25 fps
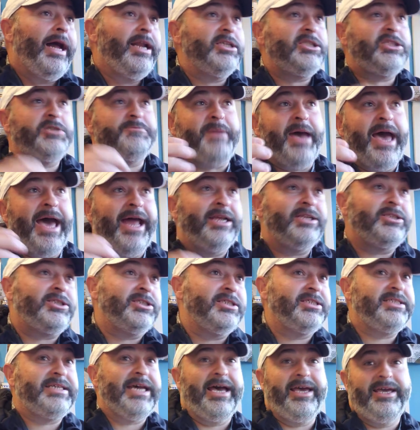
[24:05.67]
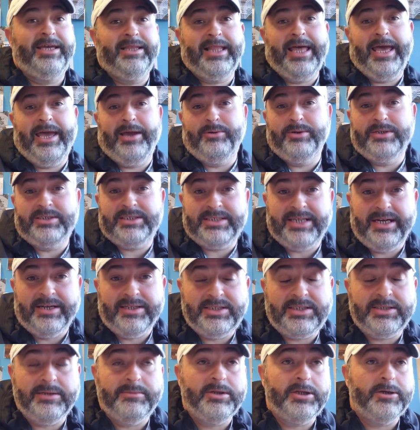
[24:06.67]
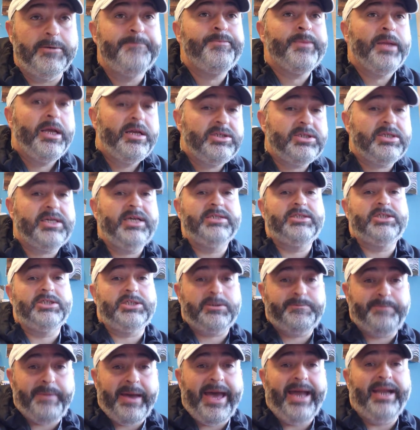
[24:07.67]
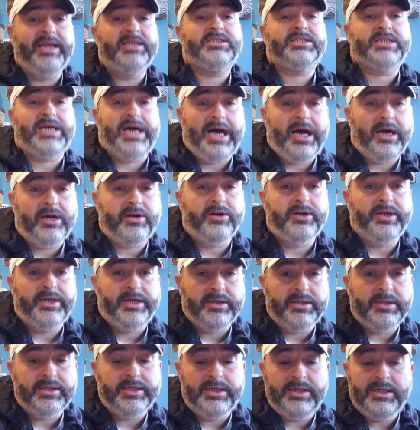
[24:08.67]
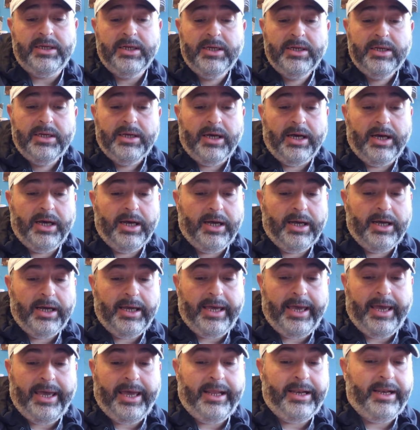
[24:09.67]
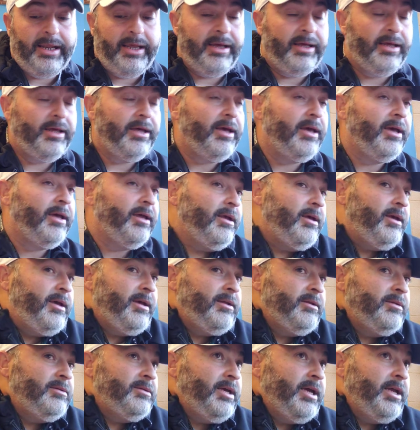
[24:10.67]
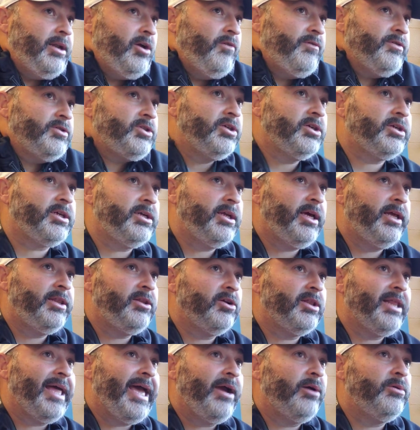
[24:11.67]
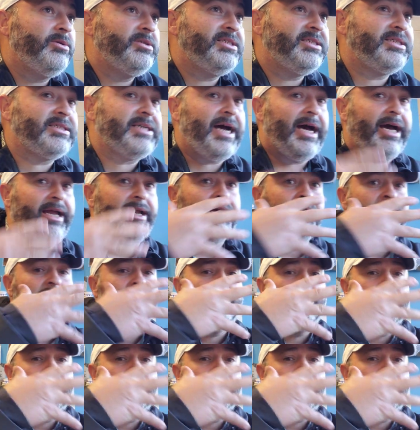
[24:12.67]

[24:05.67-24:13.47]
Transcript: does Spanish and Italian language sound similar? It's because the Spanish conquered Italy and overtook it, and their languages kind of,